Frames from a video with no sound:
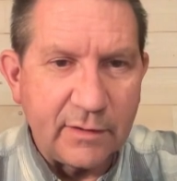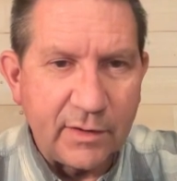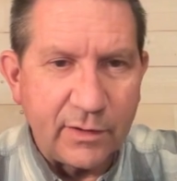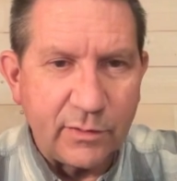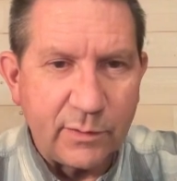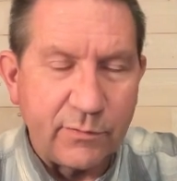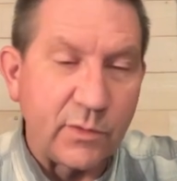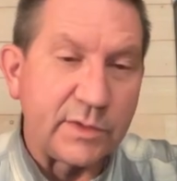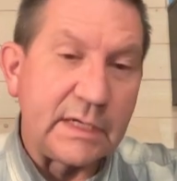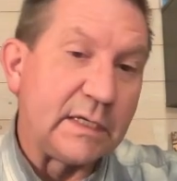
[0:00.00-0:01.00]
I've got three
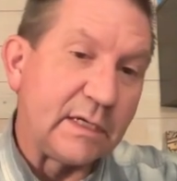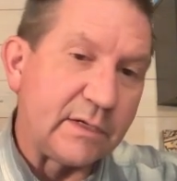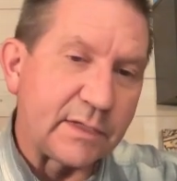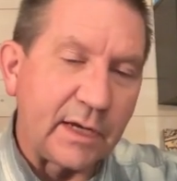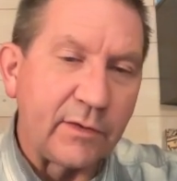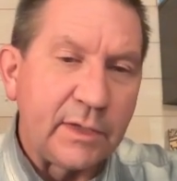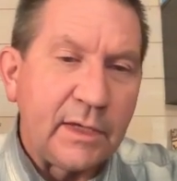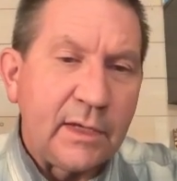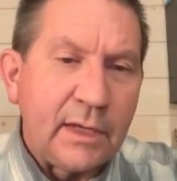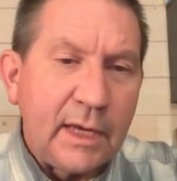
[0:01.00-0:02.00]
14Ds now.
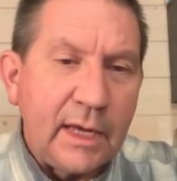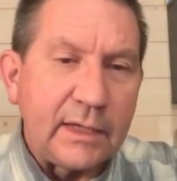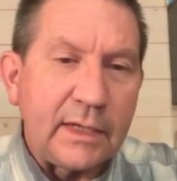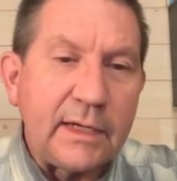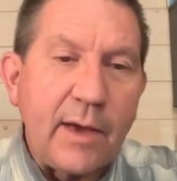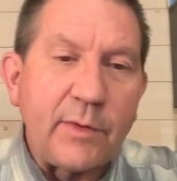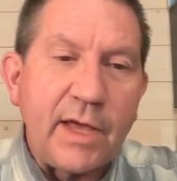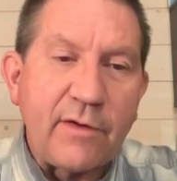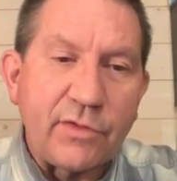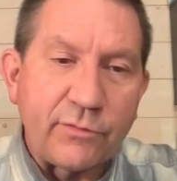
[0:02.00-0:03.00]
And I would
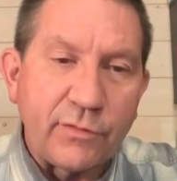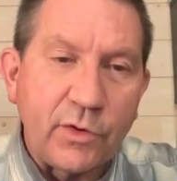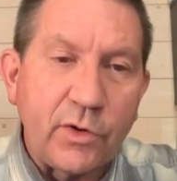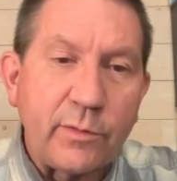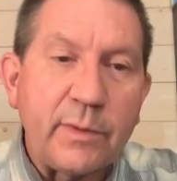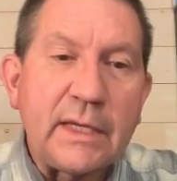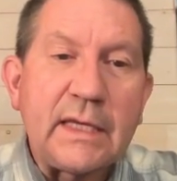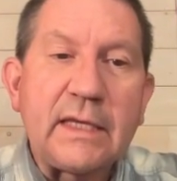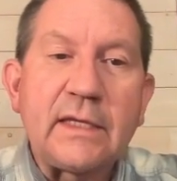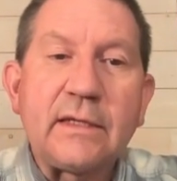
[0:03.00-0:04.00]
have the verb
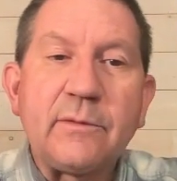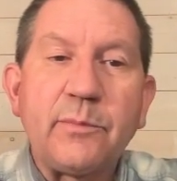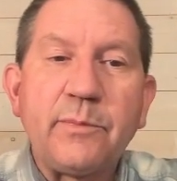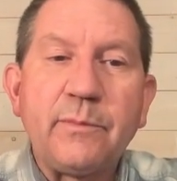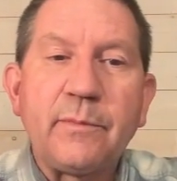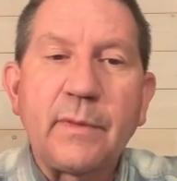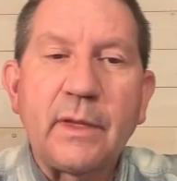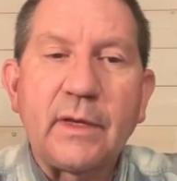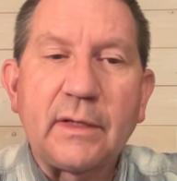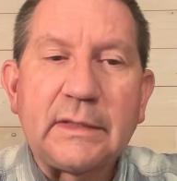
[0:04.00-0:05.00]
in
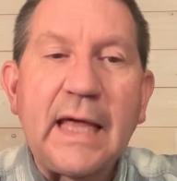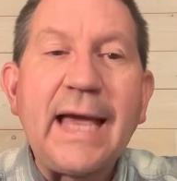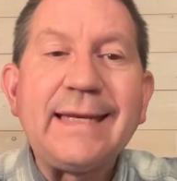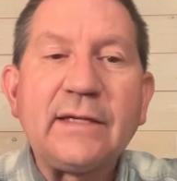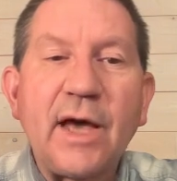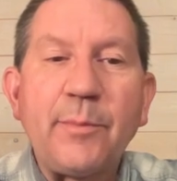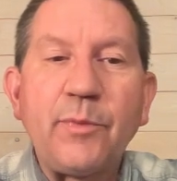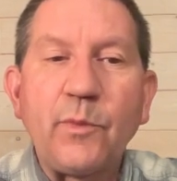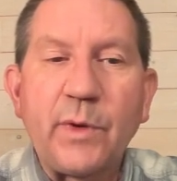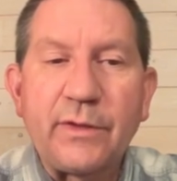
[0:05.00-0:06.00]
lined up
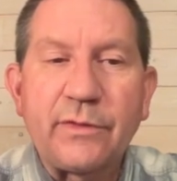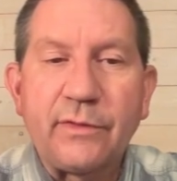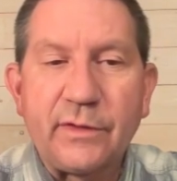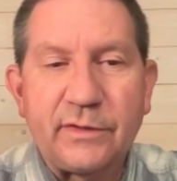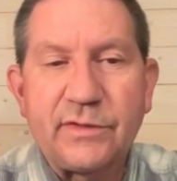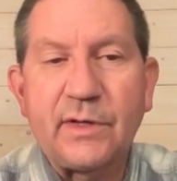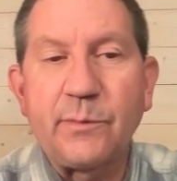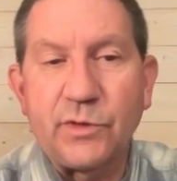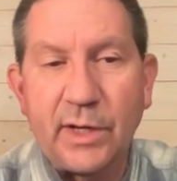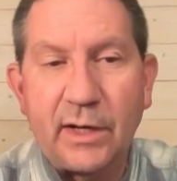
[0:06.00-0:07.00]
with the
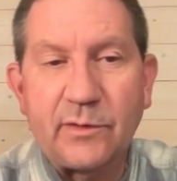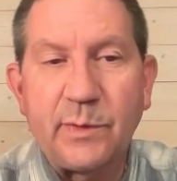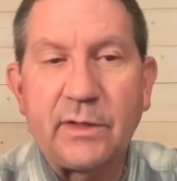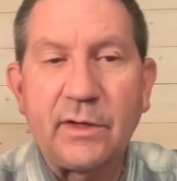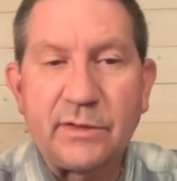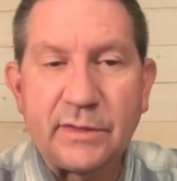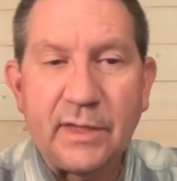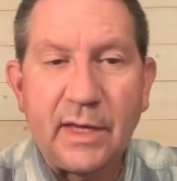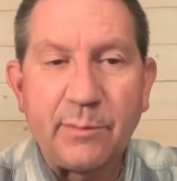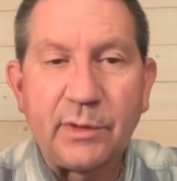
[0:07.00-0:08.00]
subject because
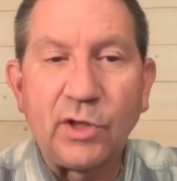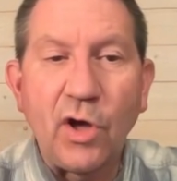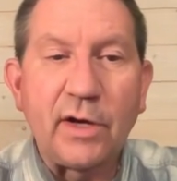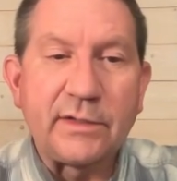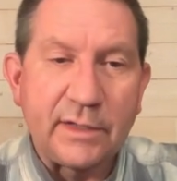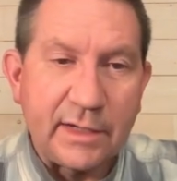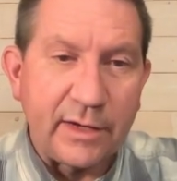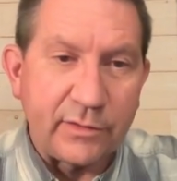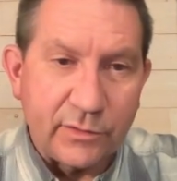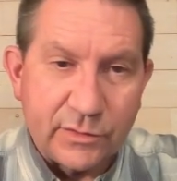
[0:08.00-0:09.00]
they belong
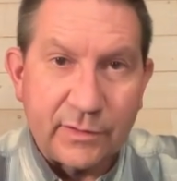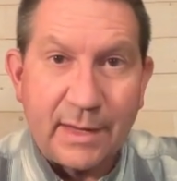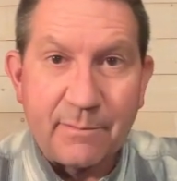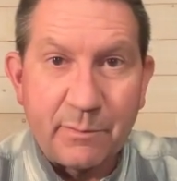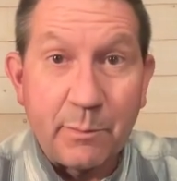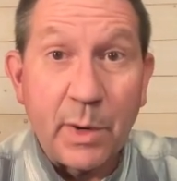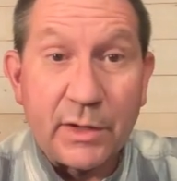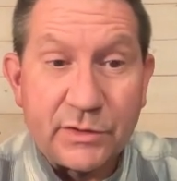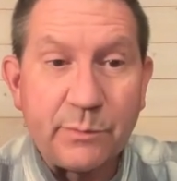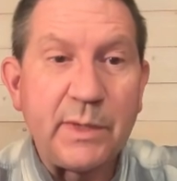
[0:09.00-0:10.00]
together, so they
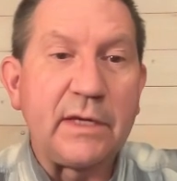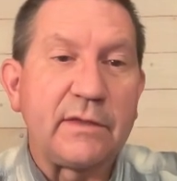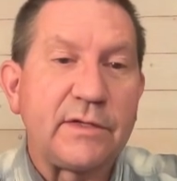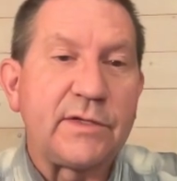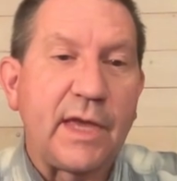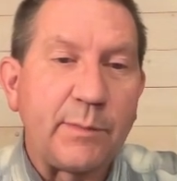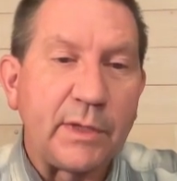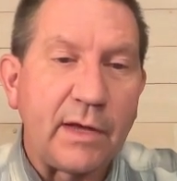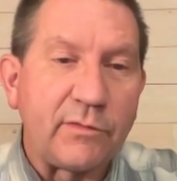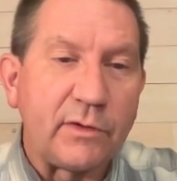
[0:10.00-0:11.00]
must be at the same
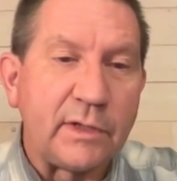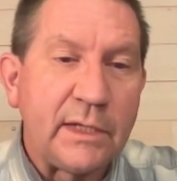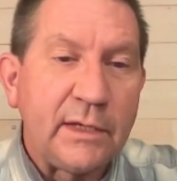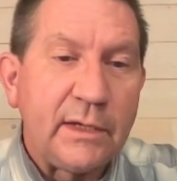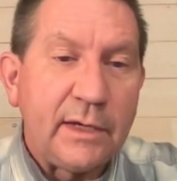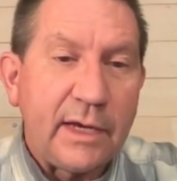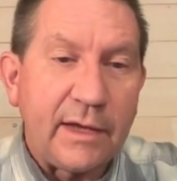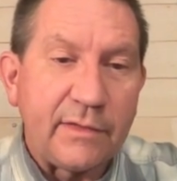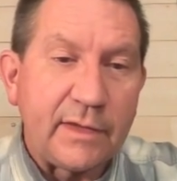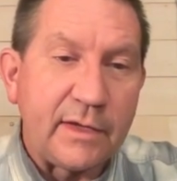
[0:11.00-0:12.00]
level.
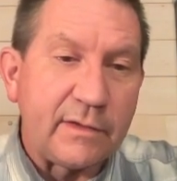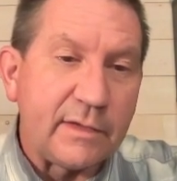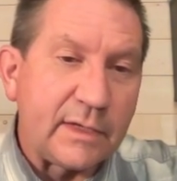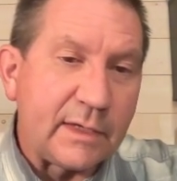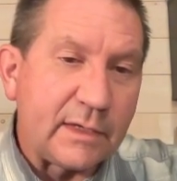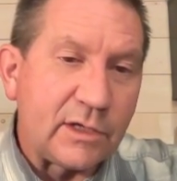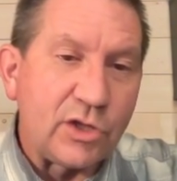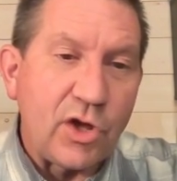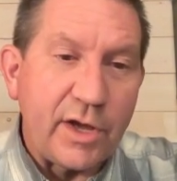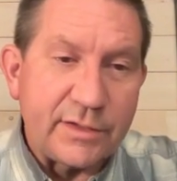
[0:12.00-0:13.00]
And then the
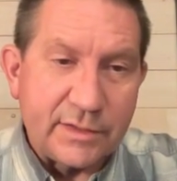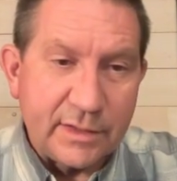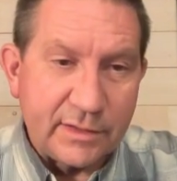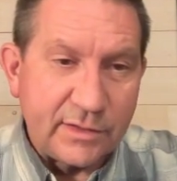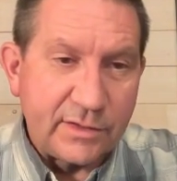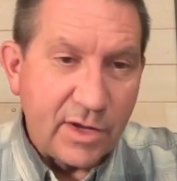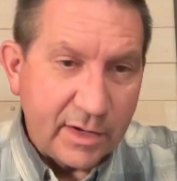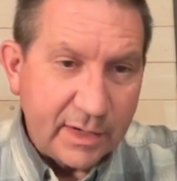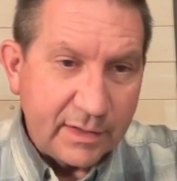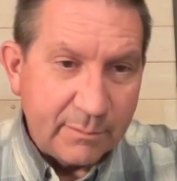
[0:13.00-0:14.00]
clause that's
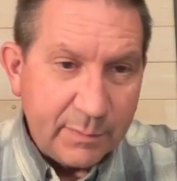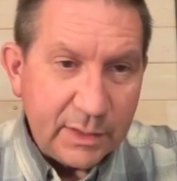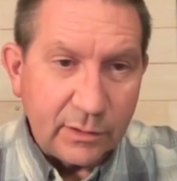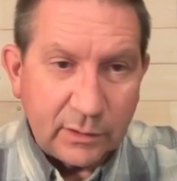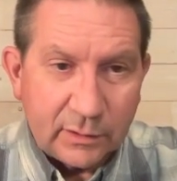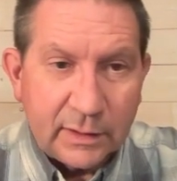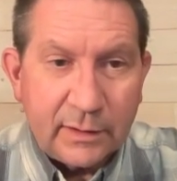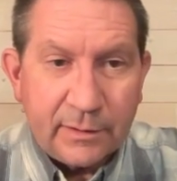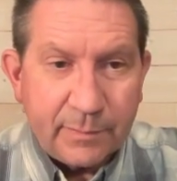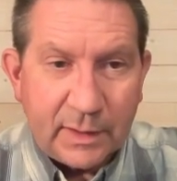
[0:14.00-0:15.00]
stuck in the middle,
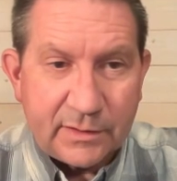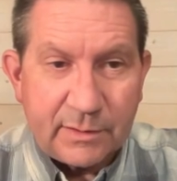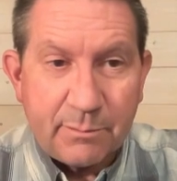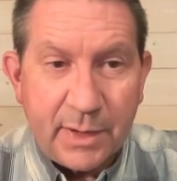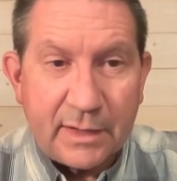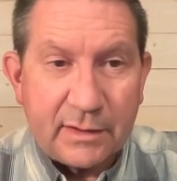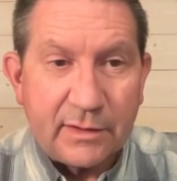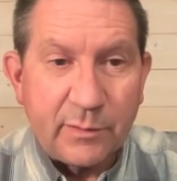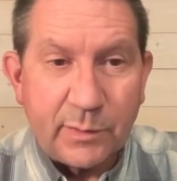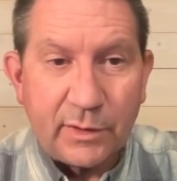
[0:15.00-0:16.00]
that's embedded
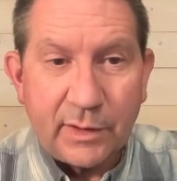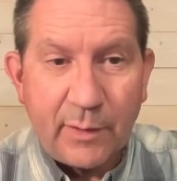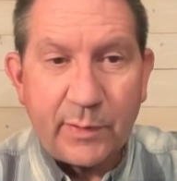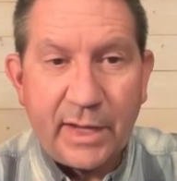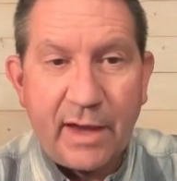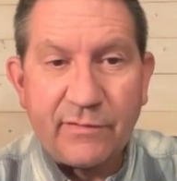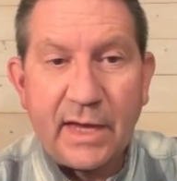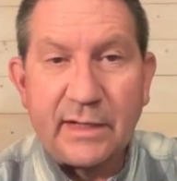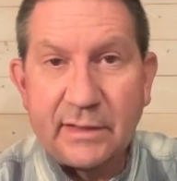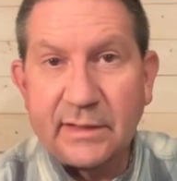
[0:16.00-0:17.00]
in the middle, I would have
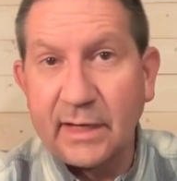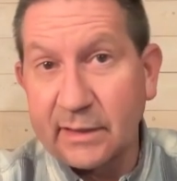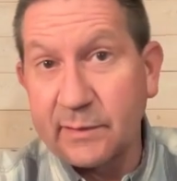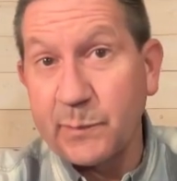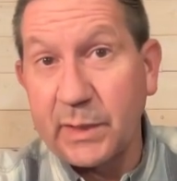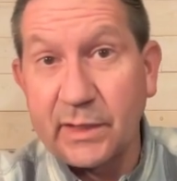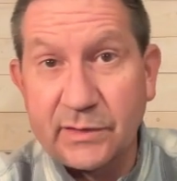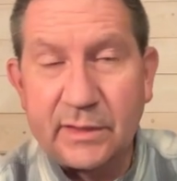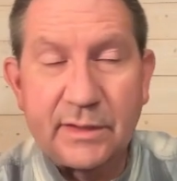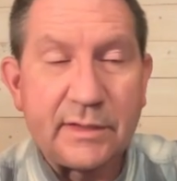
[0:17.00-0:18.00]
that indented
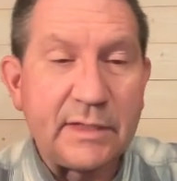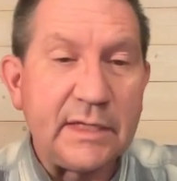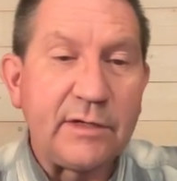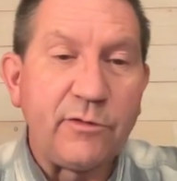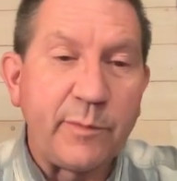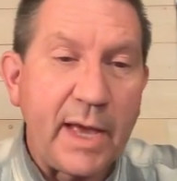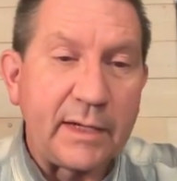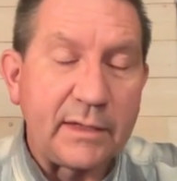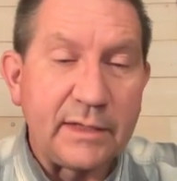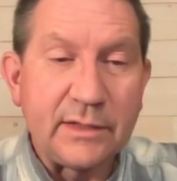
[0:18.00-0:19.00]
because it is indeed
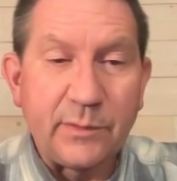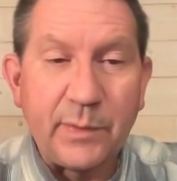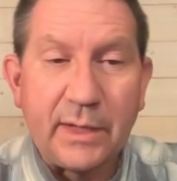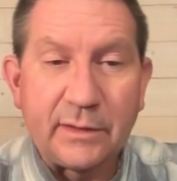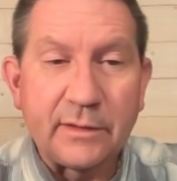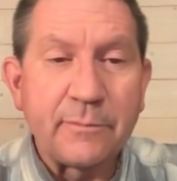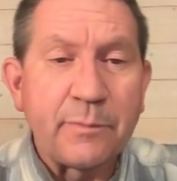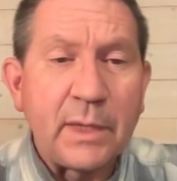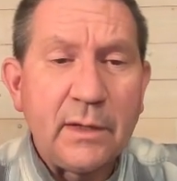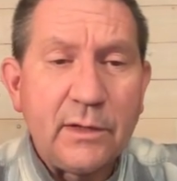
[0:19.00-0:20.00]
grammatically dependent.
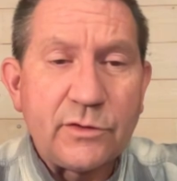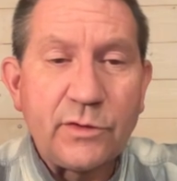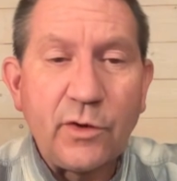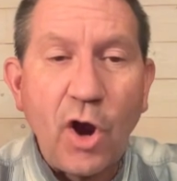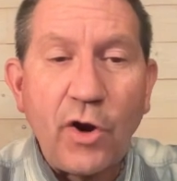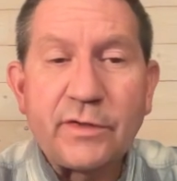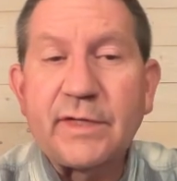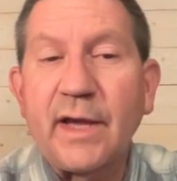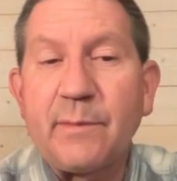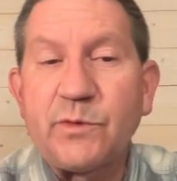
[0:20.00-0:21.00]
So there are
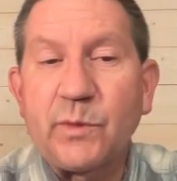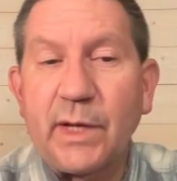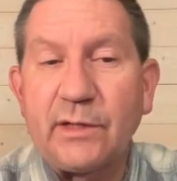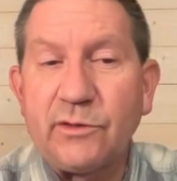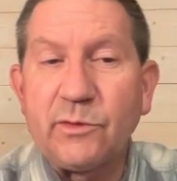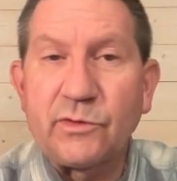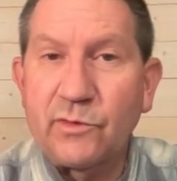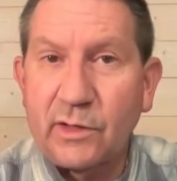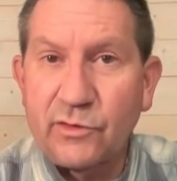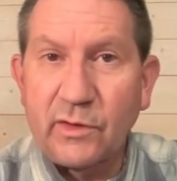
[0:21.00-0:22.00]
times when I do a
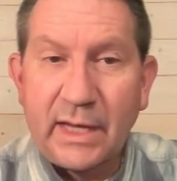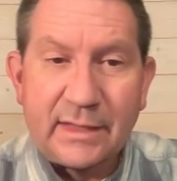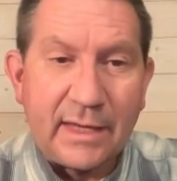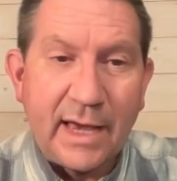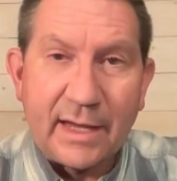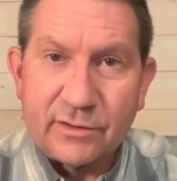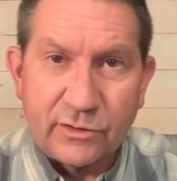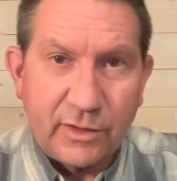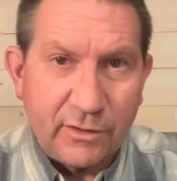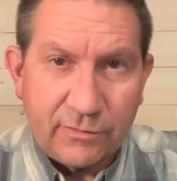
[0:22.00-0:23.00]
structure like that.
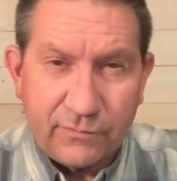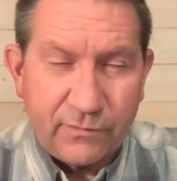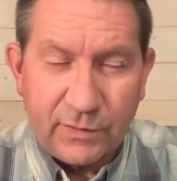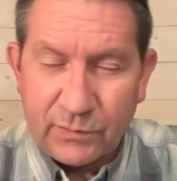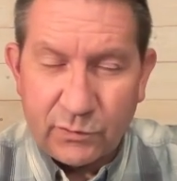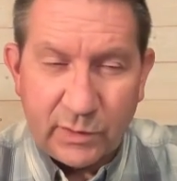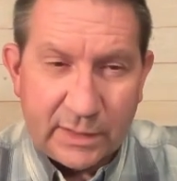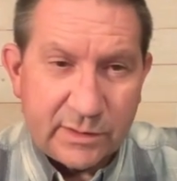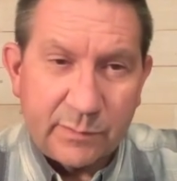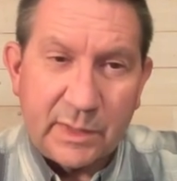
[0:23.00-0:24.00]
So if you
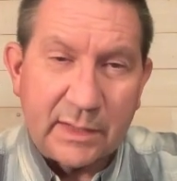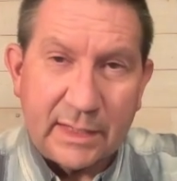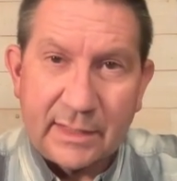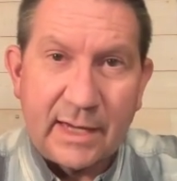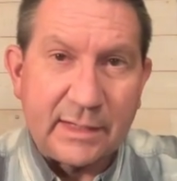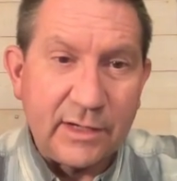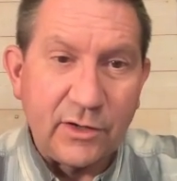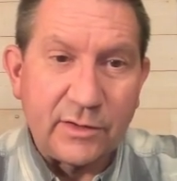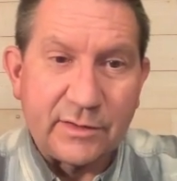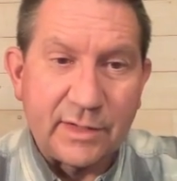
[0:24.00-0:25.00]
tried something like that
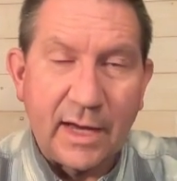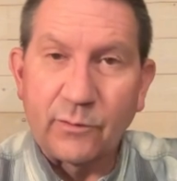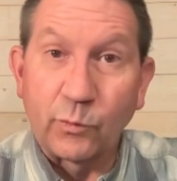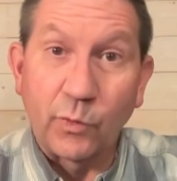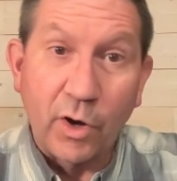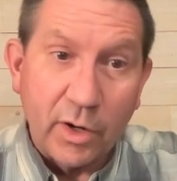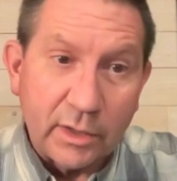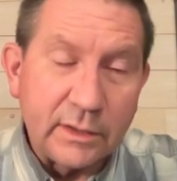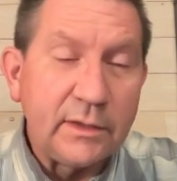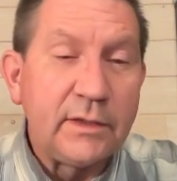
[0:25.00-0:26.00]
here, it's not
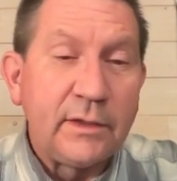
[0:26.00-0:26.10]
wrong.